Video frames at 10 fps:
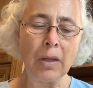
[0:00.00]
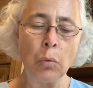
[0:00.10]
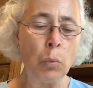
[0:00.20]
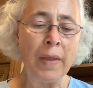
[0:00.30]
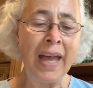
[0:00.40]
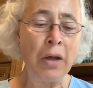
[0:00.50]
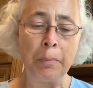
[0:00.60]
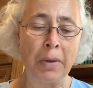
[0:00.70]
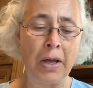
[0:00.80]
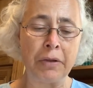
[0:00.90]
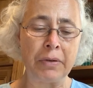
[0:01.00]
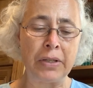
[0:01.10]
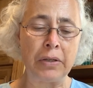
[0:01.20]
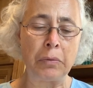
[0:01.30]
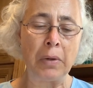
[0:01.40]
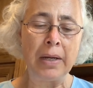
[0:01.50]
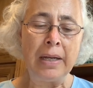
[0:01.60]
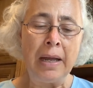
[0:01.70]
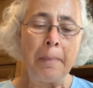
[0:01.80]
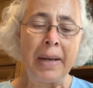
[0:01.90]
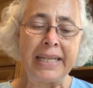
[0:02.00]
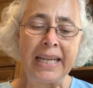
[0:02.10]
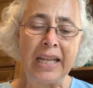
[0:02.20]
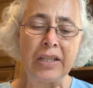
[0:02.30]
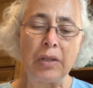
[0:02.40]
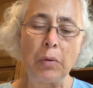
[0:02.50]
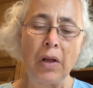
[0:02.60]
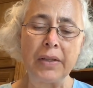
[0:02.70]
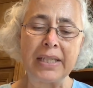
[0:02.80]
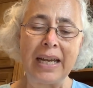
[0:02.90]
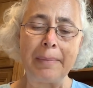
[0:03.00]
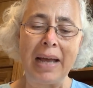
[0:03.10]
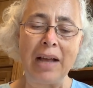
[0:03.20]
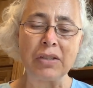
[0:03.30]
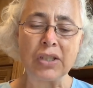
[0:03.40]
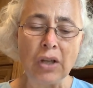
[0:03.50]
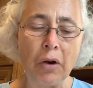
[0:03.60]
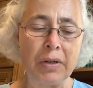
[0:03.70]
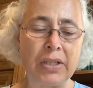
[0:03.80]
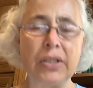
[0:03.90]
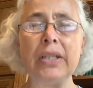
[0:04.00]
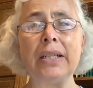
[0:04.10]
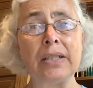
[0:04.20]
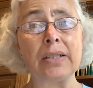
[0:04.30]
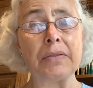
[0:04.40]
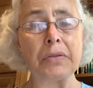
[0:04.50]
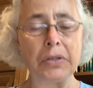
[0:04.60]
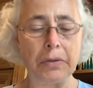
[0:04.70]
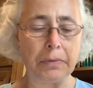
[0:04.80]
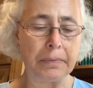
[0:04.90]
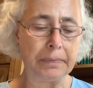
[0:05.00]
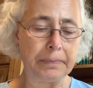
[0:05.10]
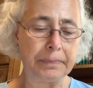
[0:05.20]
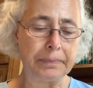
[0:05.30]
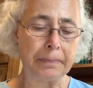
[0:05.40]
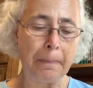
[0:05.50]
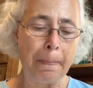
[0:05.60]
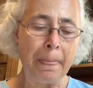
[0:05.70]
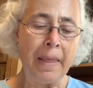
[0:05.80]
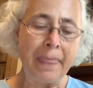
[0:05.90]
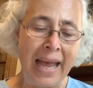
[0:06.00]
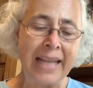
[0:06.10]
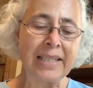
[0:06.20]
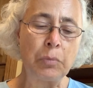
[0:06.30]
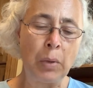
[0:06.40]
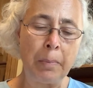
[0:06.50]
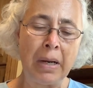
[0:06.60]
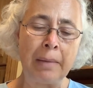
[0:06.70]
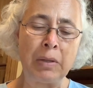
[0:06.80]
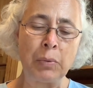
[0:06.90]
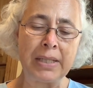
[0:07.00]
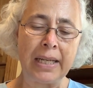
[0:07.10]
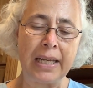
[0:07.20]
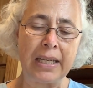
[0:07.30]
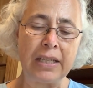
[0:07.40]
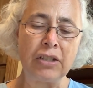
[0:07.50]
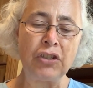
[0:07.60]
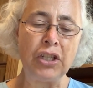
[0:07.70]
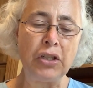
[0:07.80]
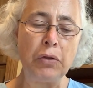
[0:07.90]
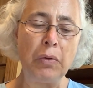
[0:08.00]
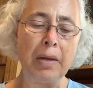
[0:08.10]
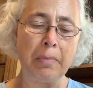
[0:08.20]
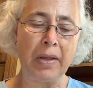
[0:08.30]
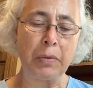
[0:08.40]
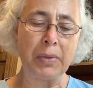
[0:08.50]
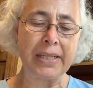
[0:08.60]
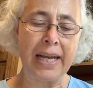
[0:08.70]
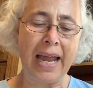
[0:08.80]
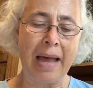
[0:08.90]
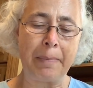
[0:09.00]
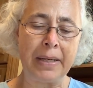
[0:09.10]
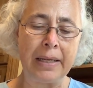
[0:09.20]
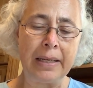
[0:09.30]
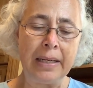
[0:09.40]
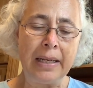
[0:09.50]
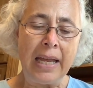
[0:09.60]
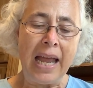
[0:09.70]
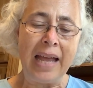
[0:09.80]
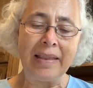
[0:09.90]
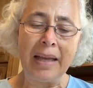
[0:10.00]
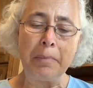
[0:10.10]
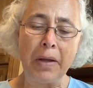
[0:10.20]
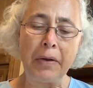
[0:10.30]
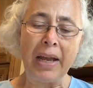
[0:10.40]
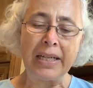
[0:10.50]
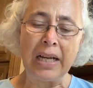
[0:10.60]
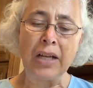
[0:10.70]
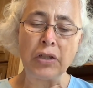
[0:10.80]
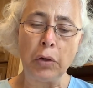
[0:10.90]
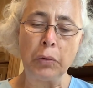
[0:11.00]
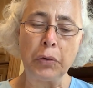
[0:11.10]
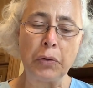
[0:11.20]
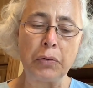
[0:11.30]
without bothering you by telling you all the time how sorry she is for you. That's what Bobby was like. She knew that Mother was unhappy and that Mother had not told her the